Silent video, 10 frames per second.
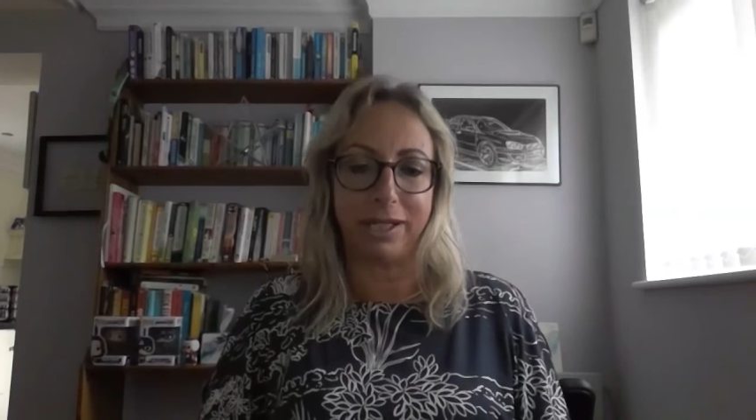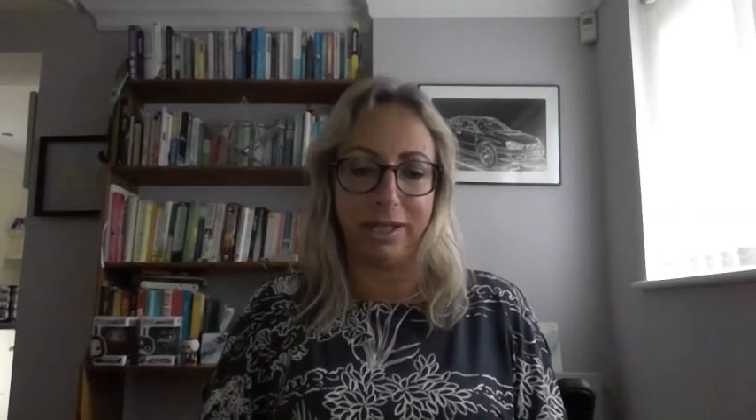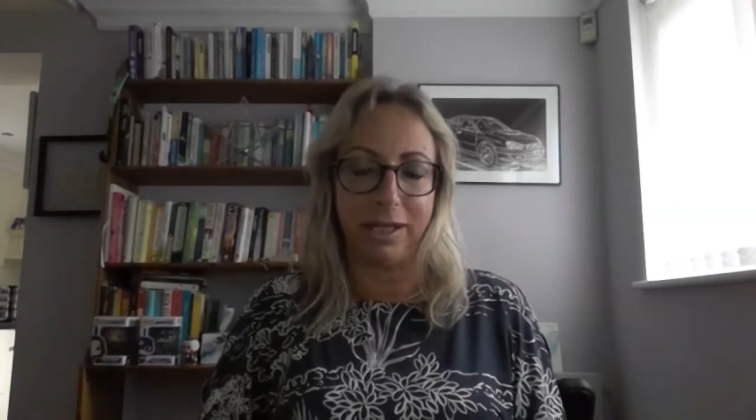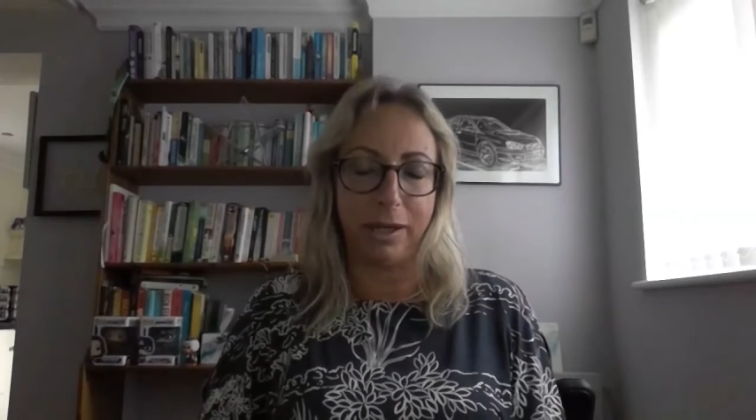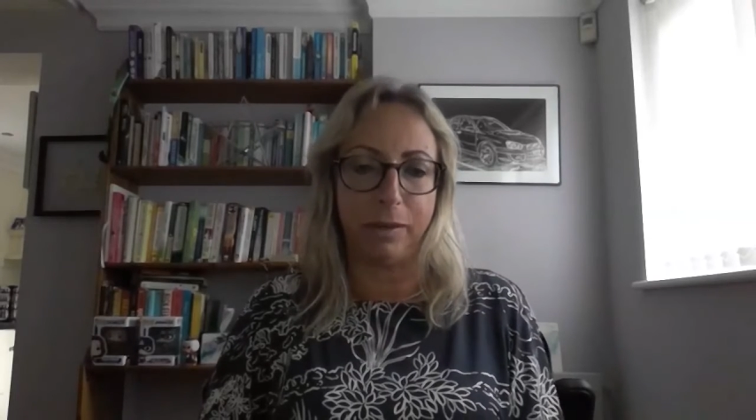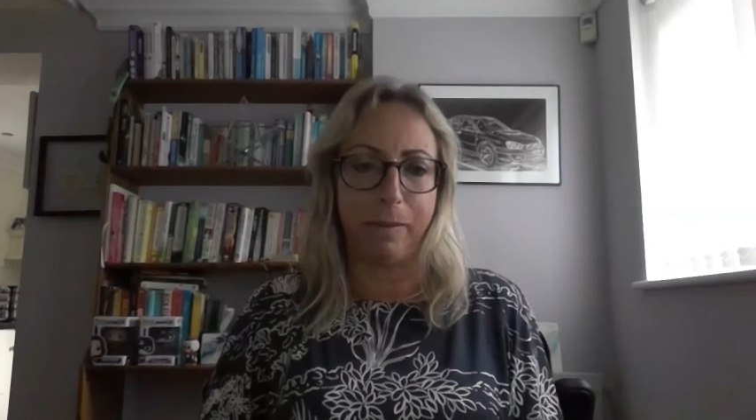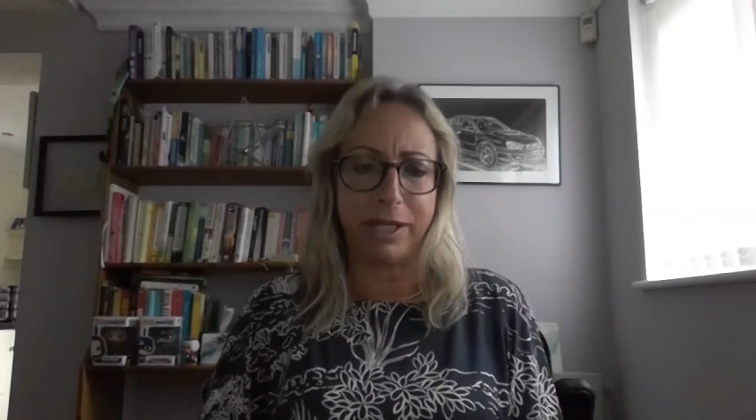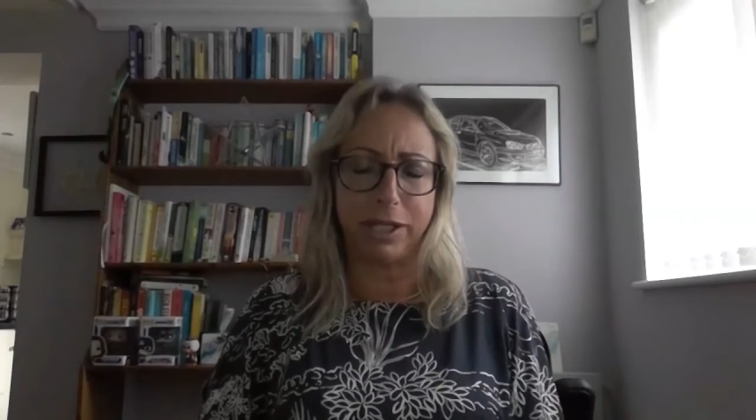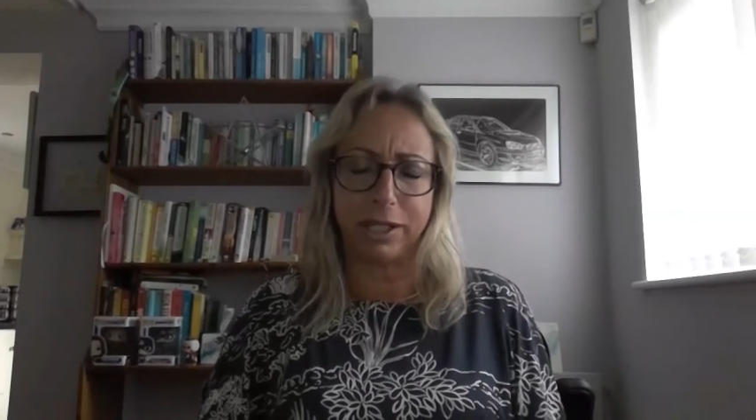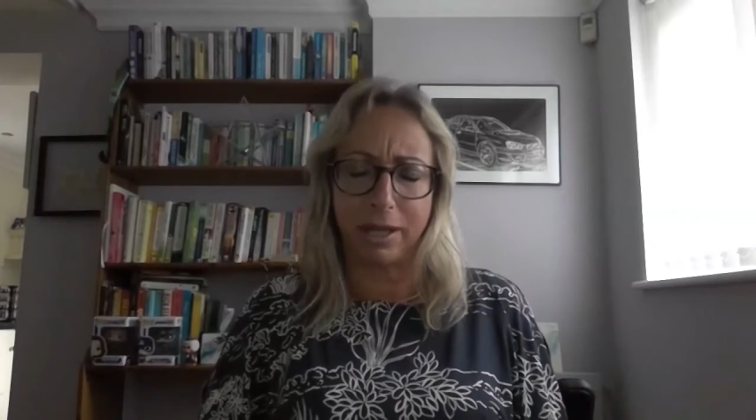the
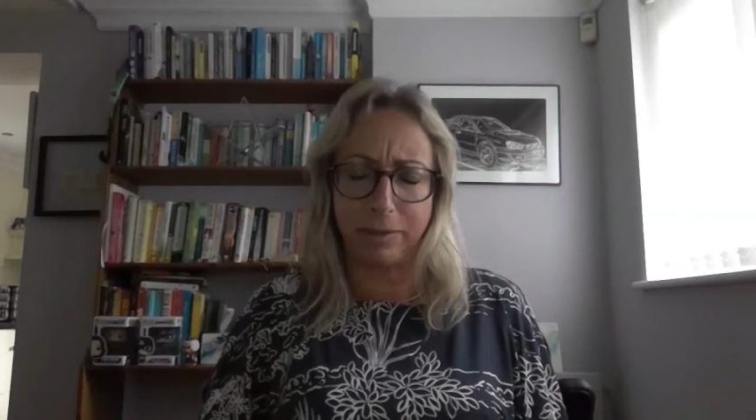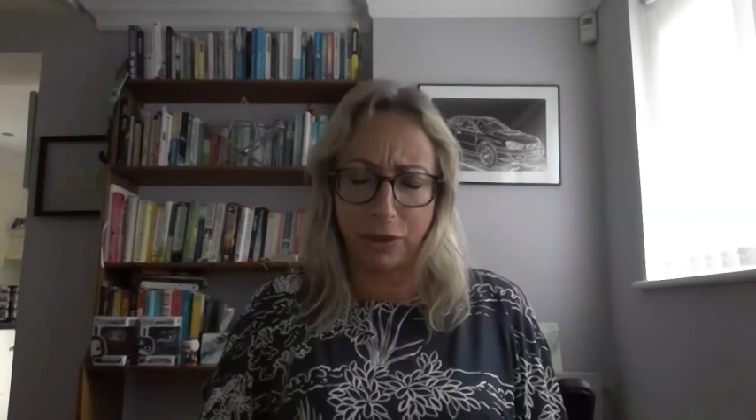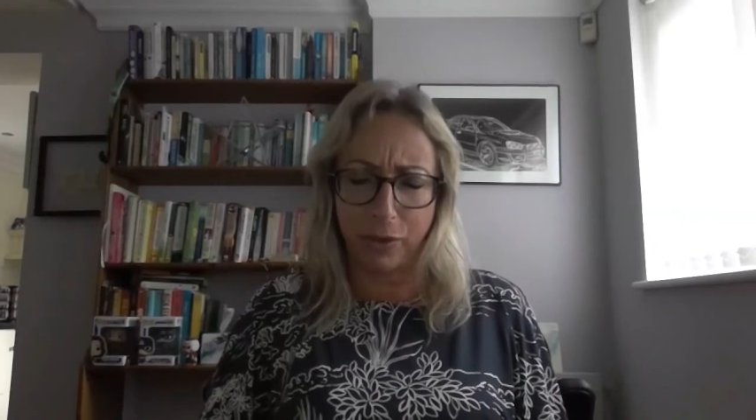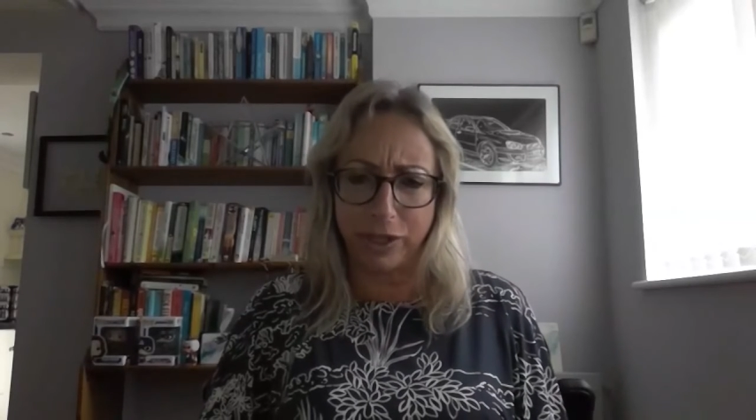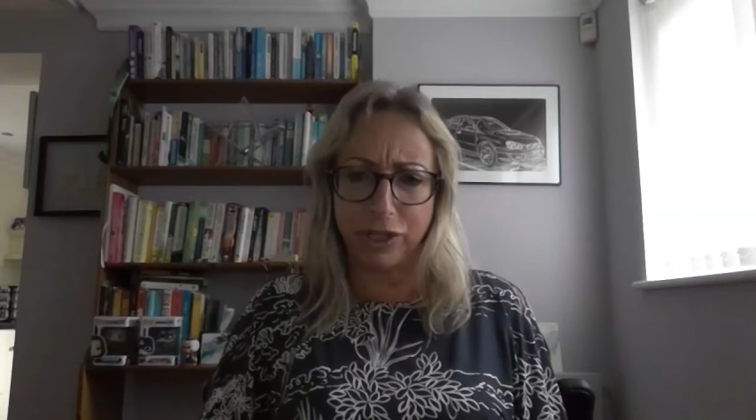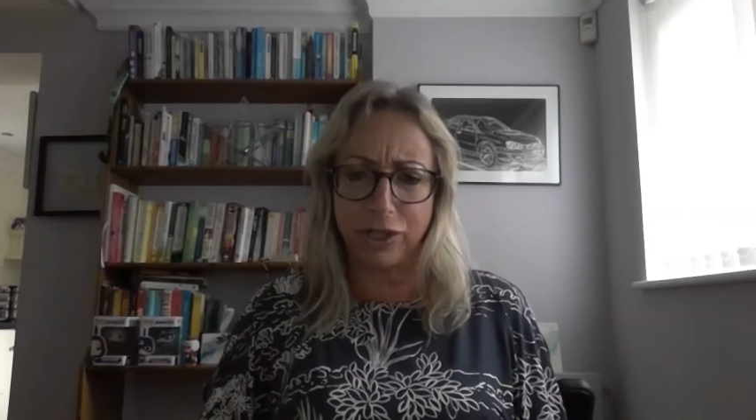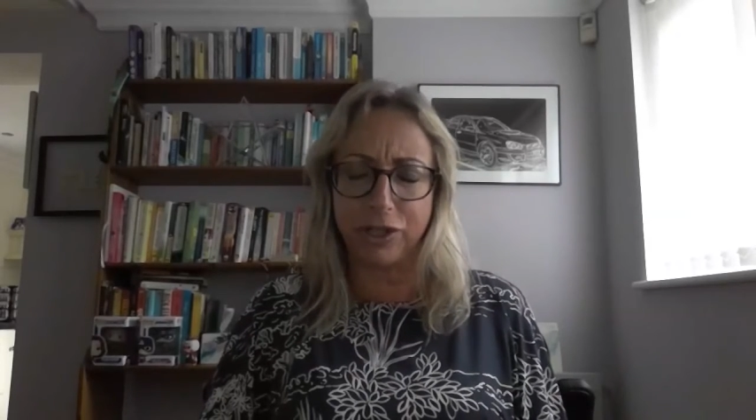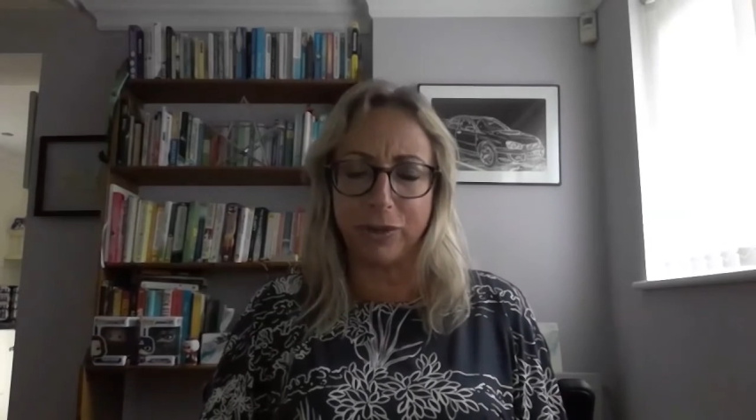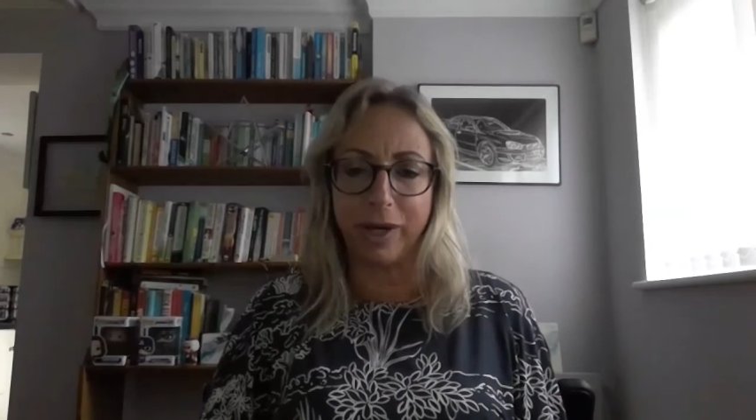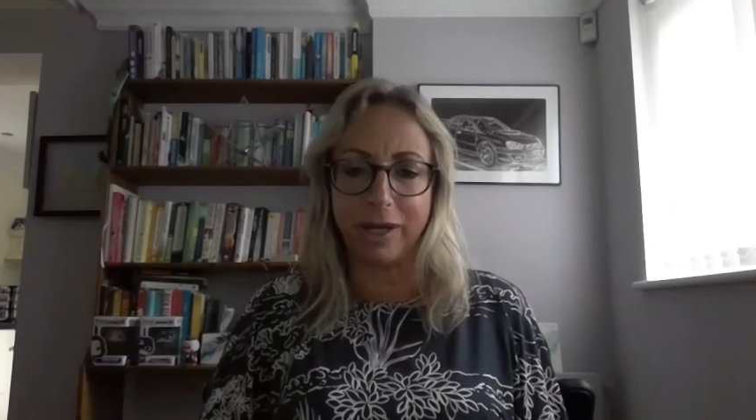best types of questions
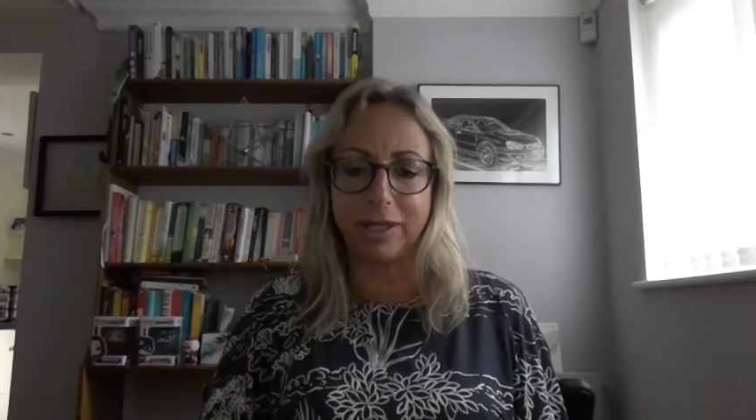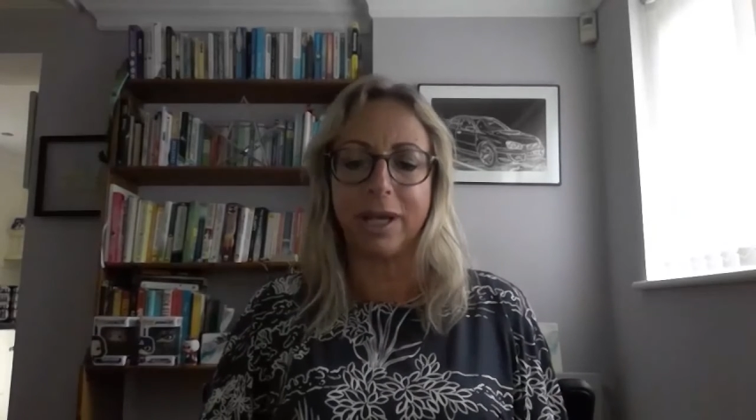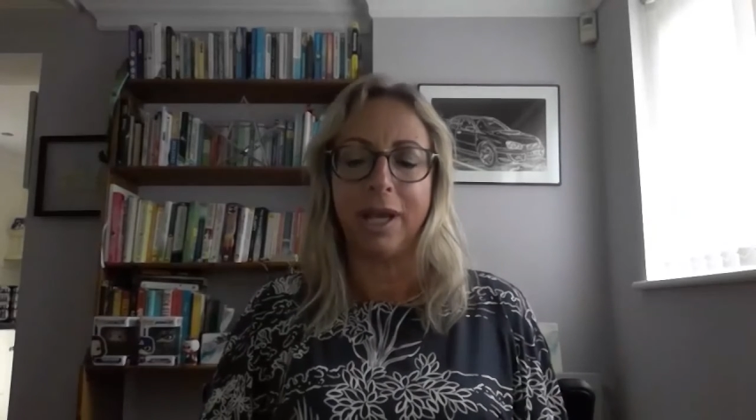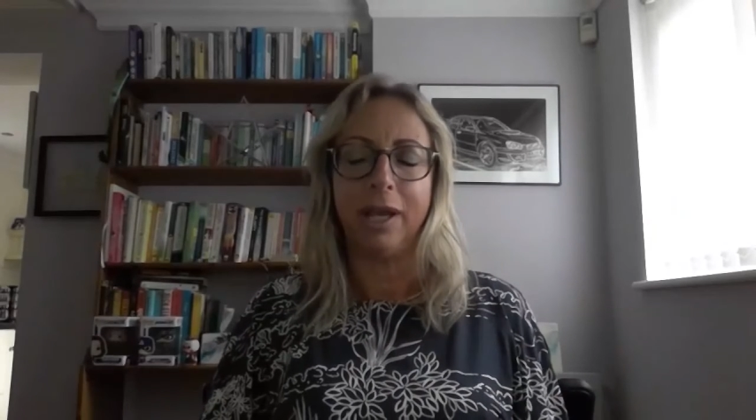to ask,